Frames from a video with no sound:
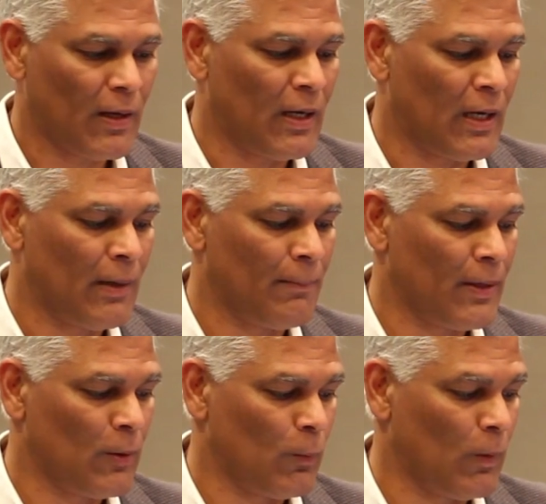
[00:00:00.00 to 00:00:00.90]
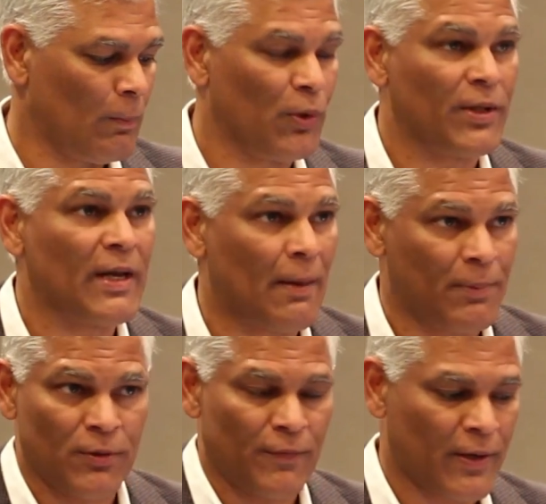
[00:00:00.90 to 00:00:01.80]
I'm more than
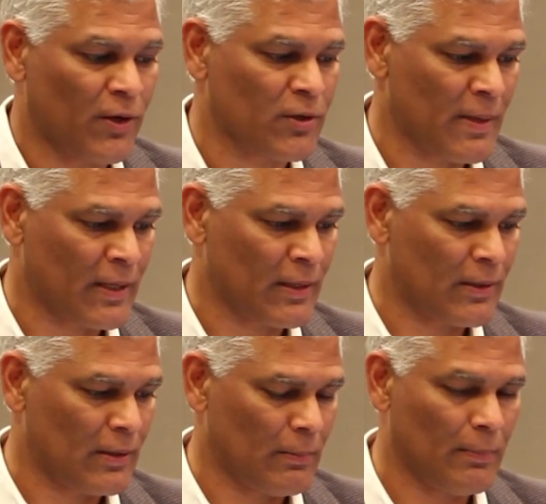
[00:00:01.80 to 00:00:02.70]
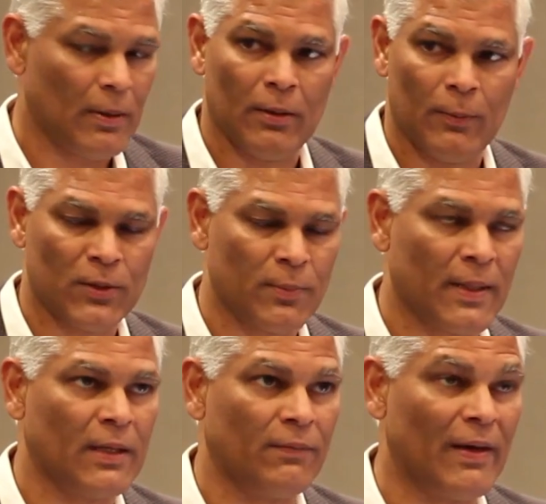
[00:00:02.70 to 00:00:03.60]
happy to figure out a way to
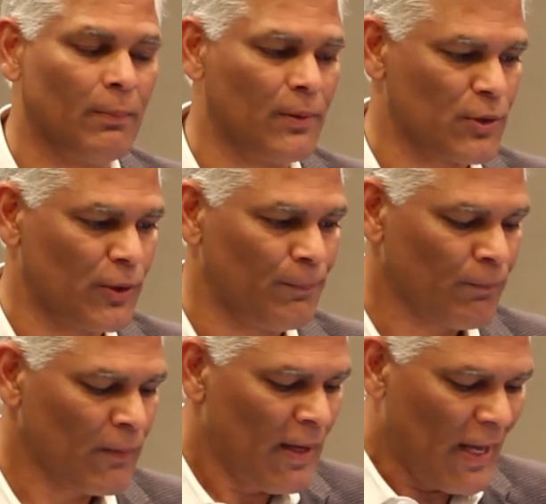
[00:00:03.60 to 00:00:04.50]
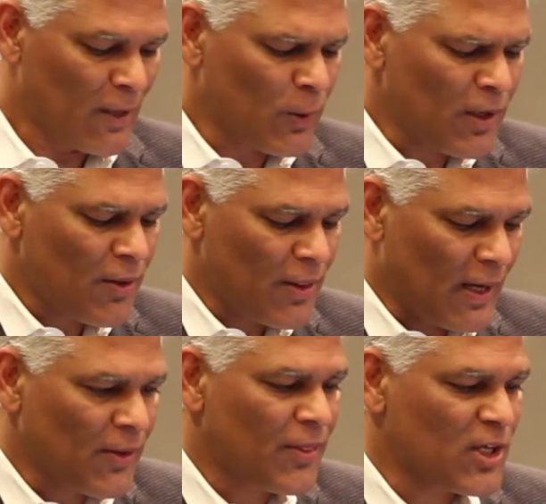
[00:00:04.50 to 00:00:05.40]
make it available to you. And one of
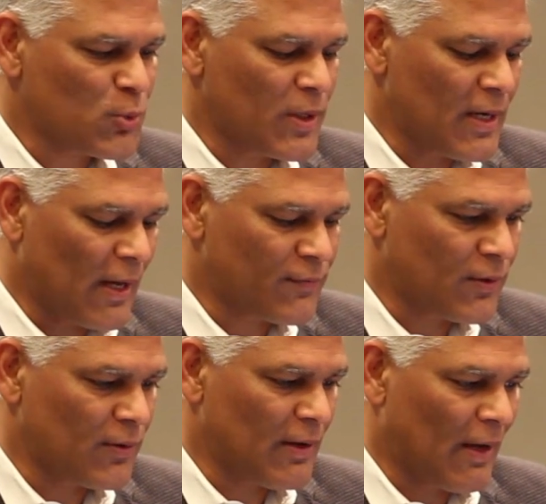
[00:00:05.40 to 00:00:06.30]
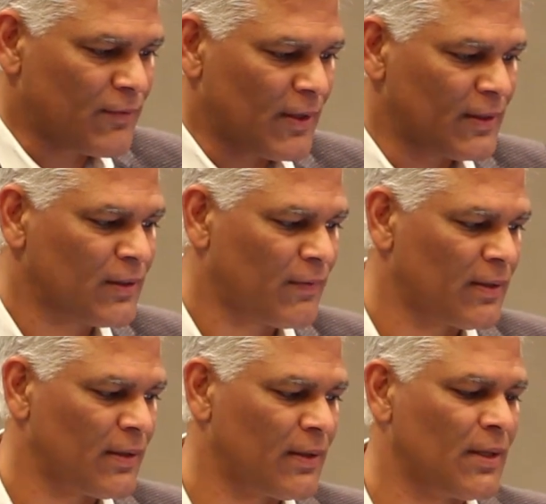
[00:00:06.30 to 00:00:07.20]
the other things we did after
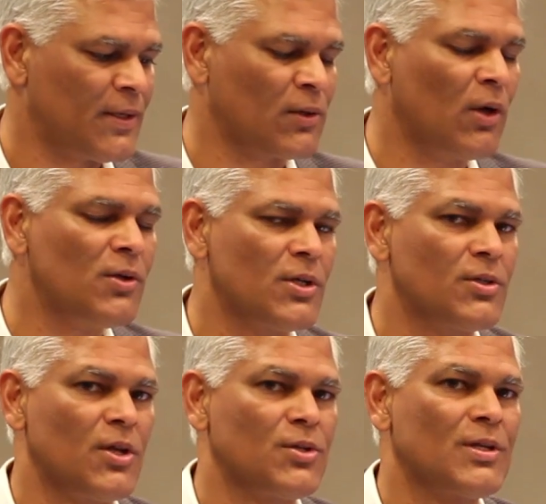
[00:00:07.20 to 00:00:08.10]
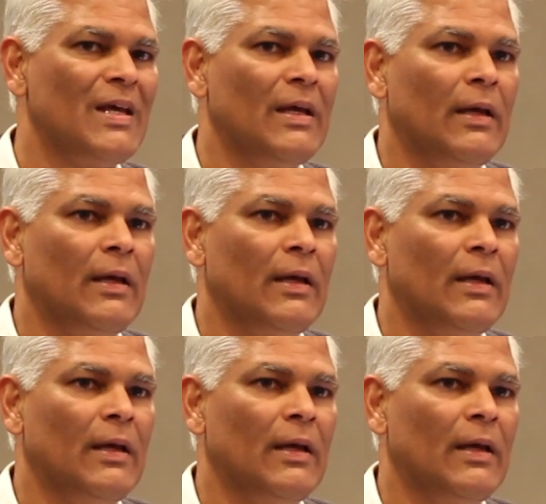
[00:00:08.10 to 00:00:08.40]
identifying the technologies is